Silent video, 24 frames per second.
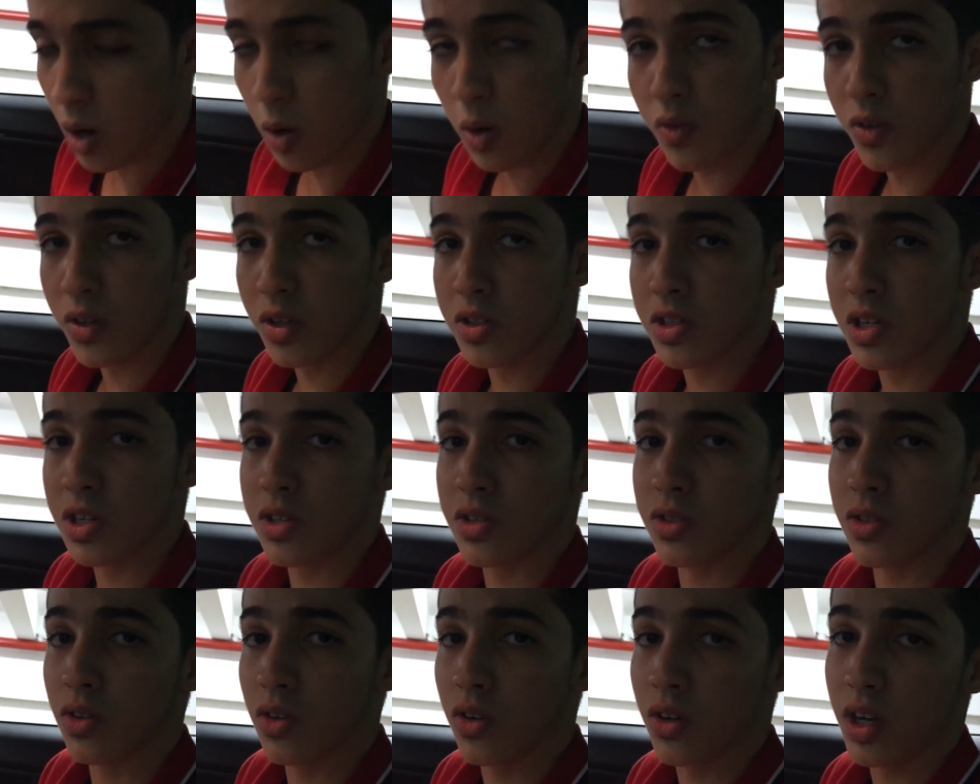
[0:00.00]
however you can change
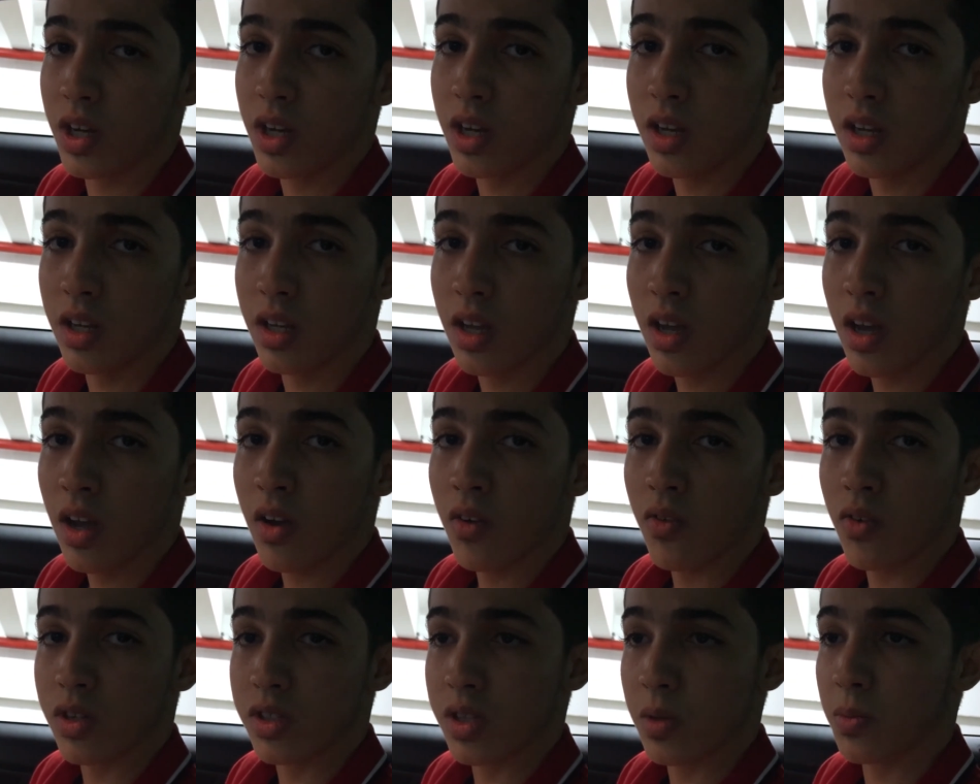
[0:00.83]
it to green.
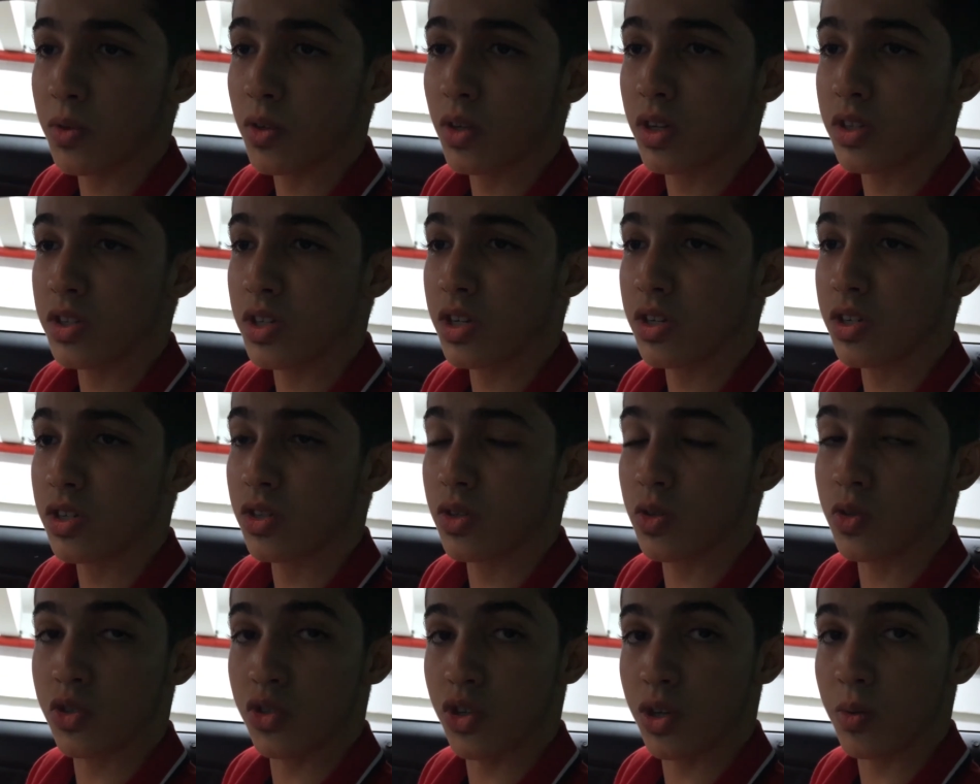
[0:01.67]
For example, you can change it
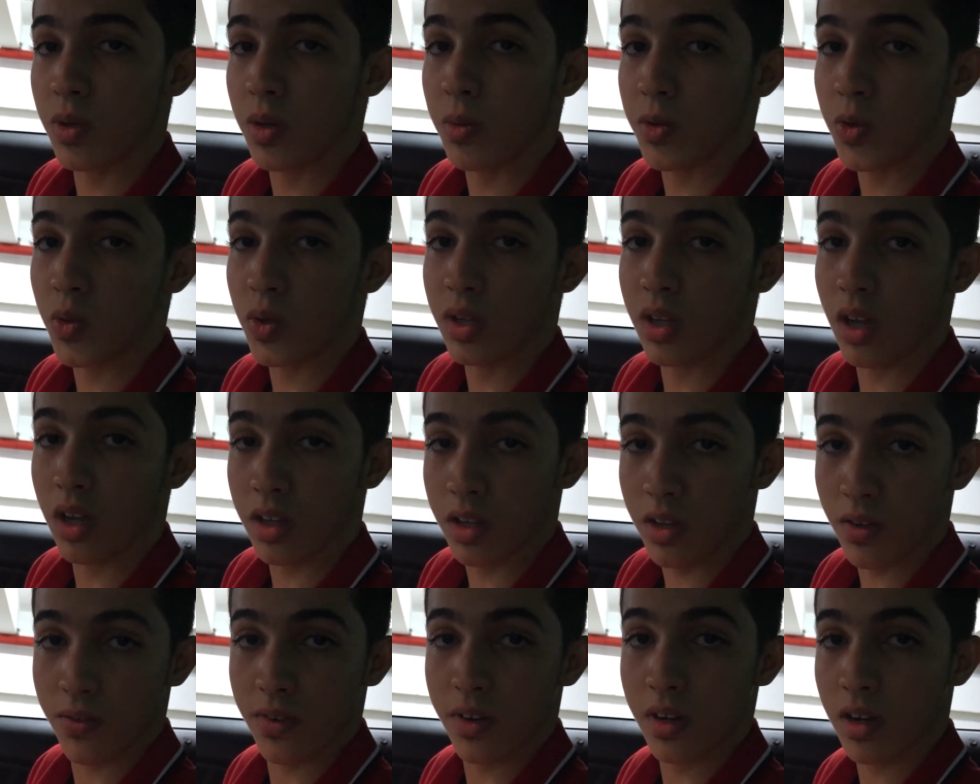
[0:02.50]
to streaming between
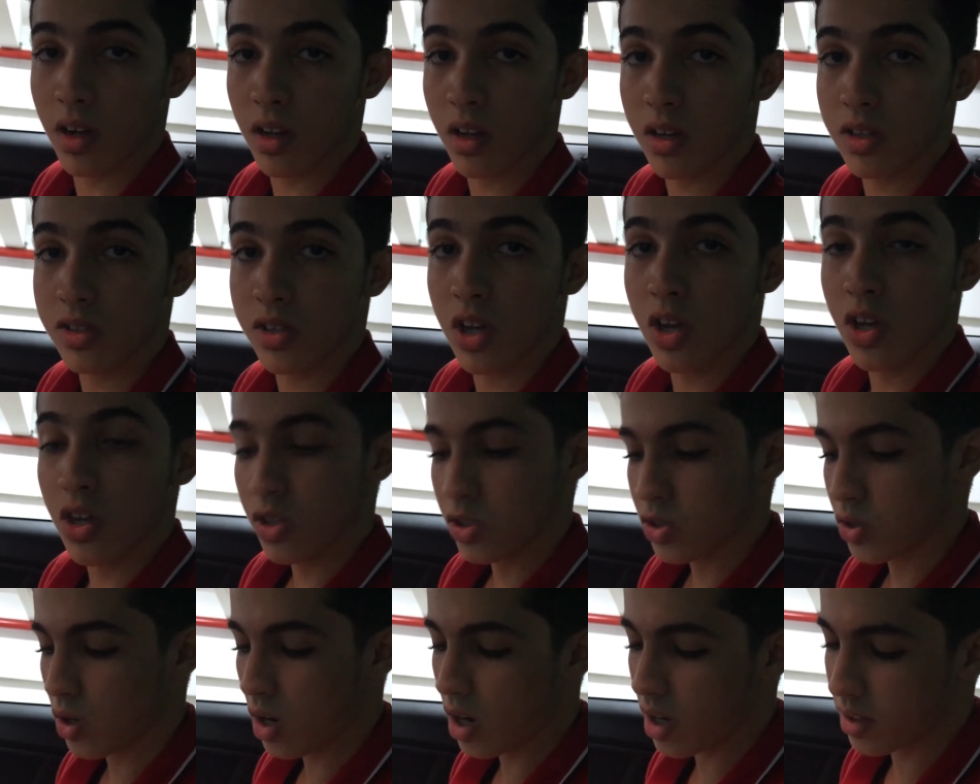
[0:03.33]
different colors.
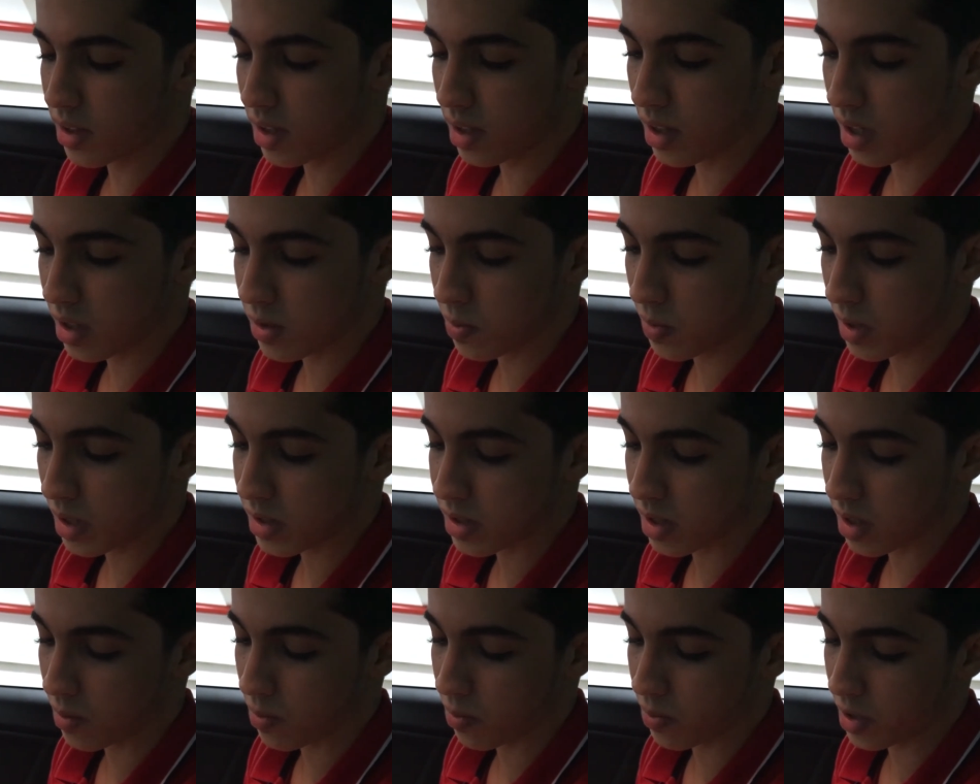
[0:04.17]
So I think that
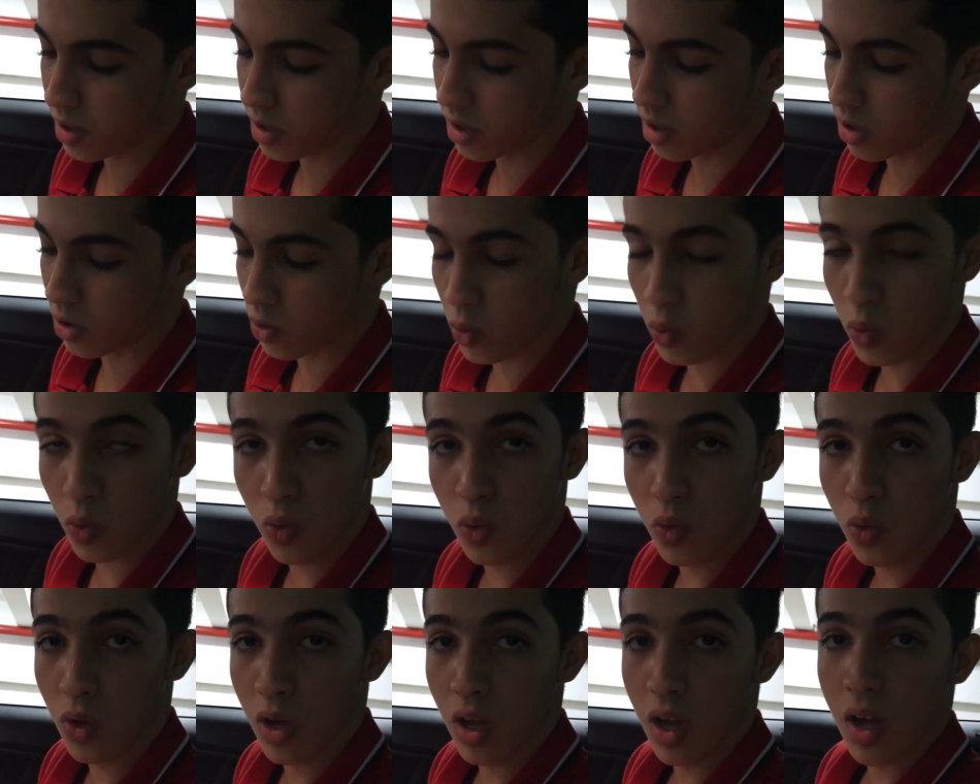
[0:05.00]
makes it pretty
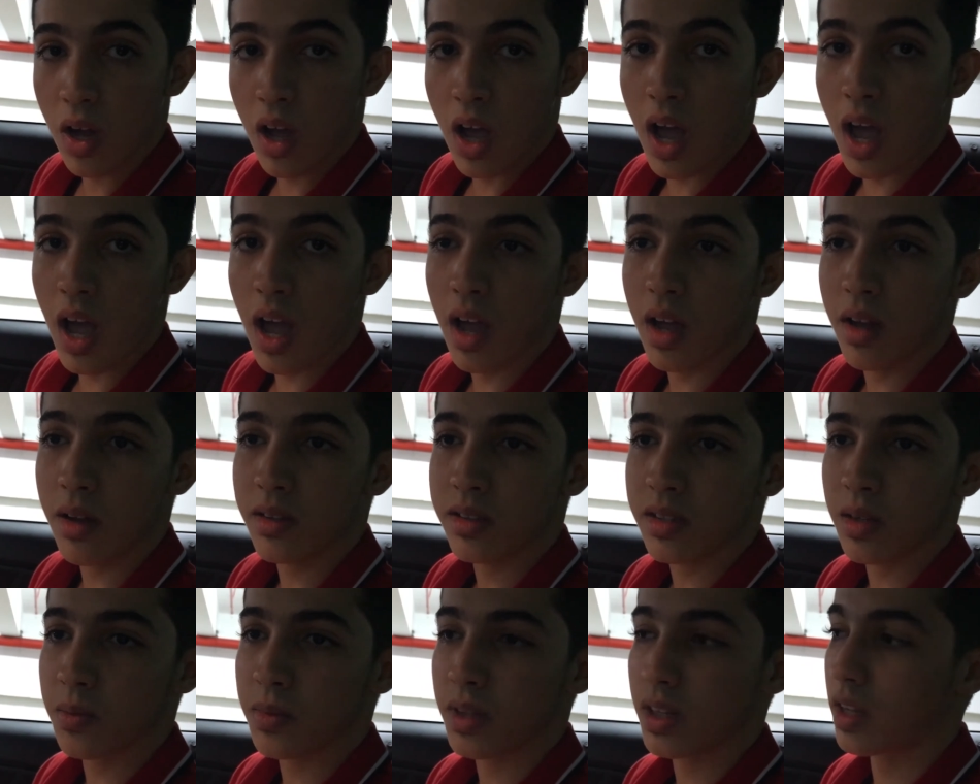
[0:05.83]
cool and
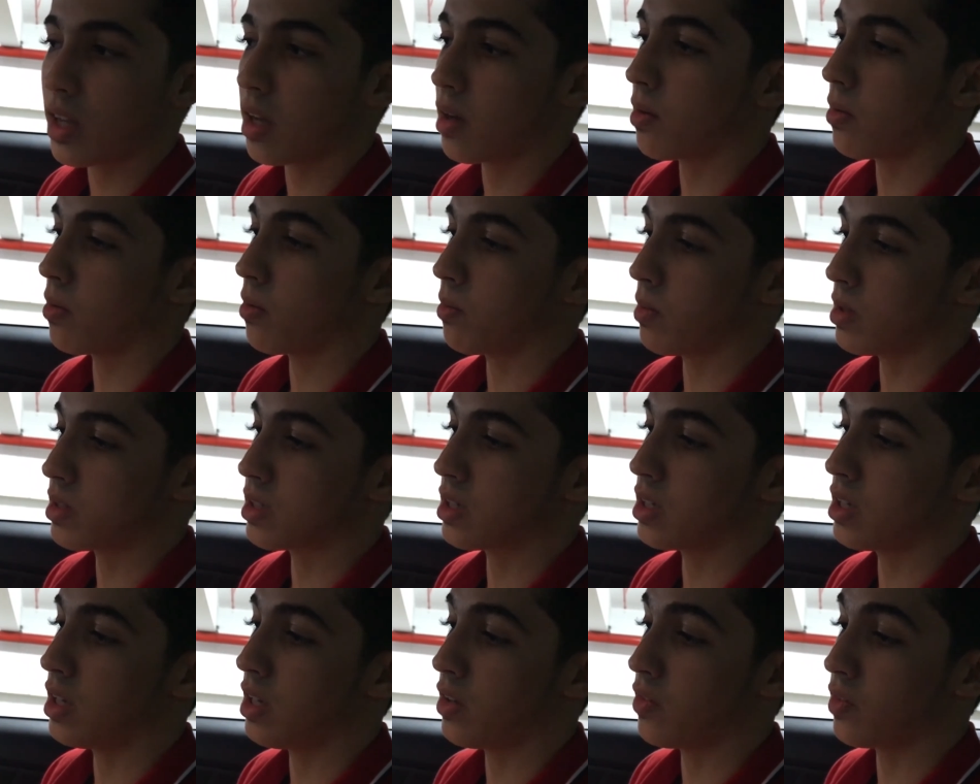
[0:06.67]
something that
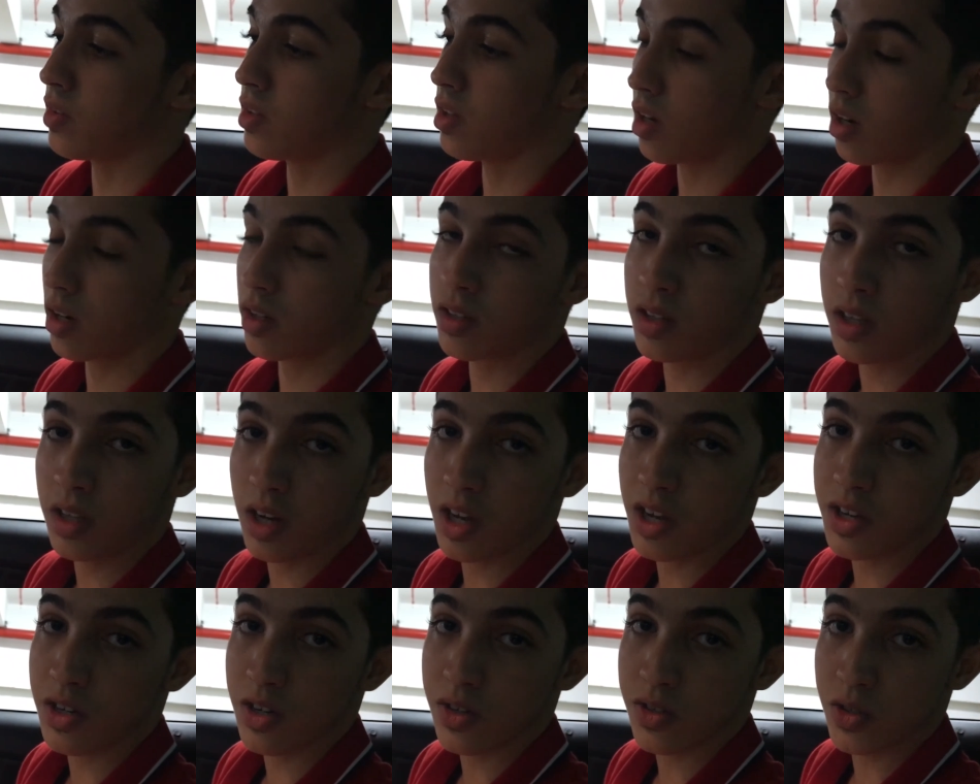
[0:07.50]
basically even young
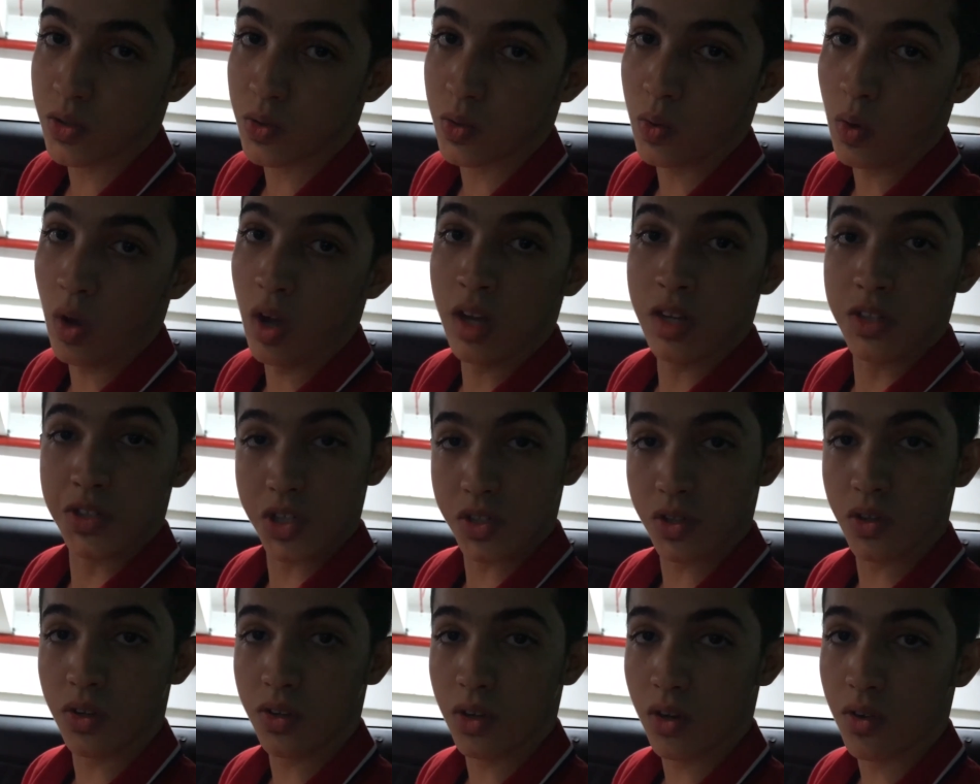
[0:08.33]
teenagers who
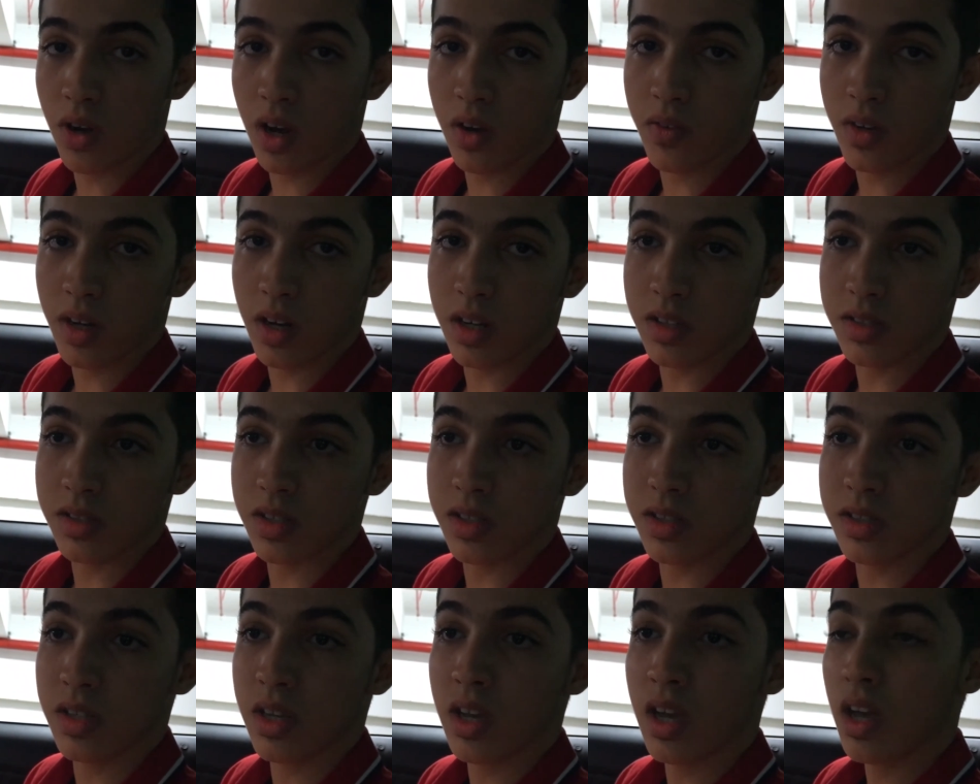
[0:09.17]
just got their driving
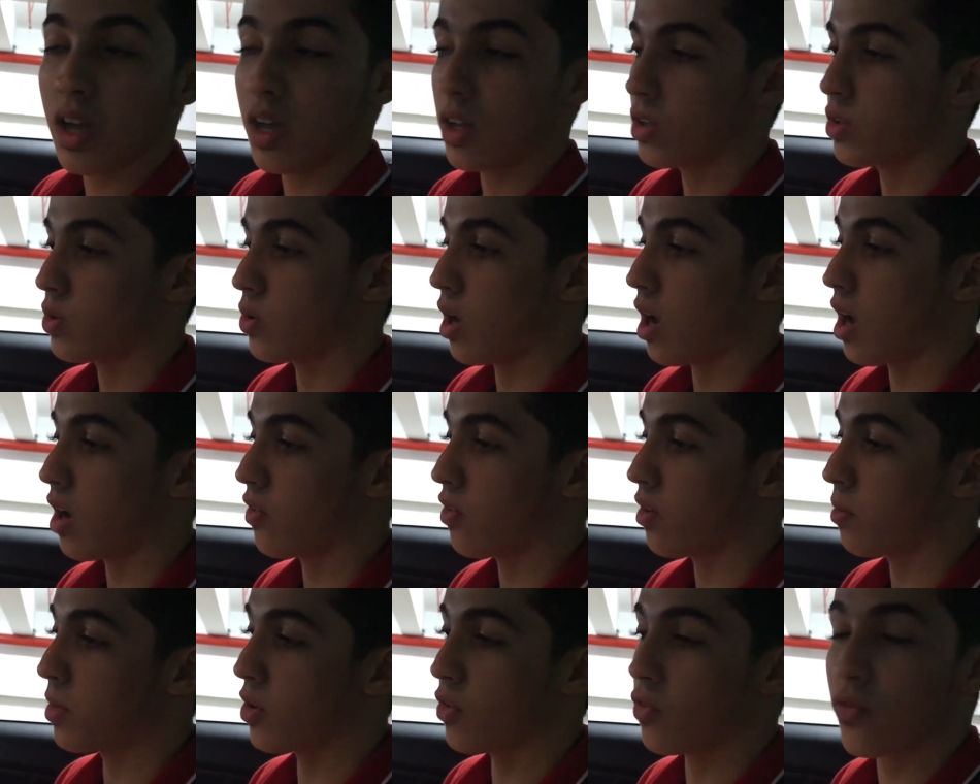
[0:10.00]
license to
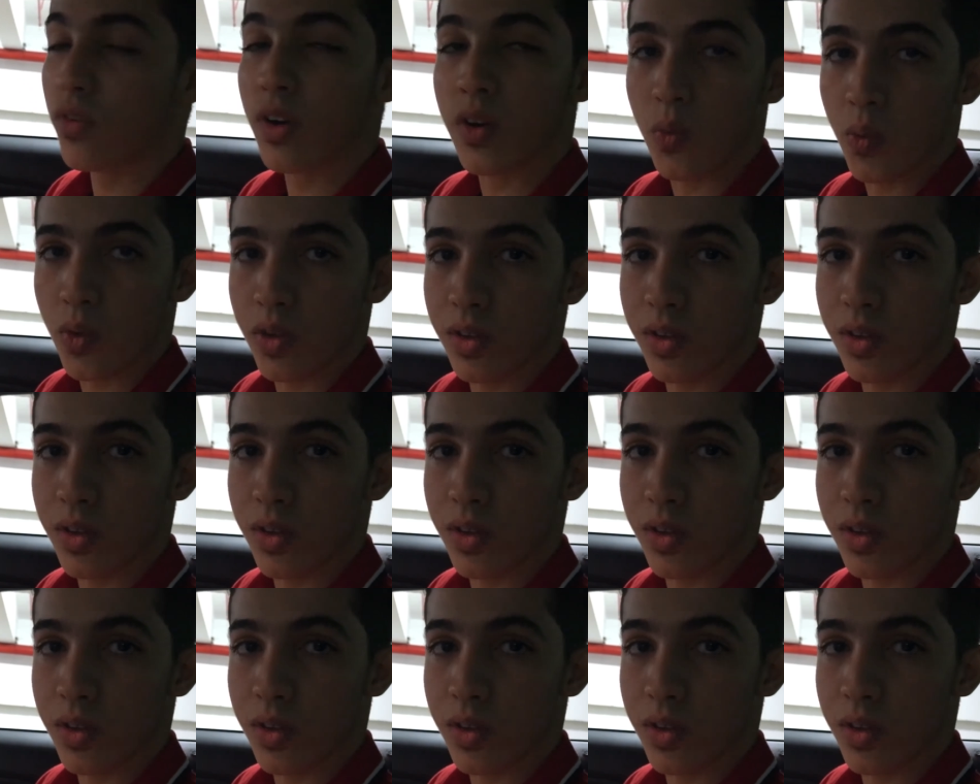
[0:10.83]
have a bit of fun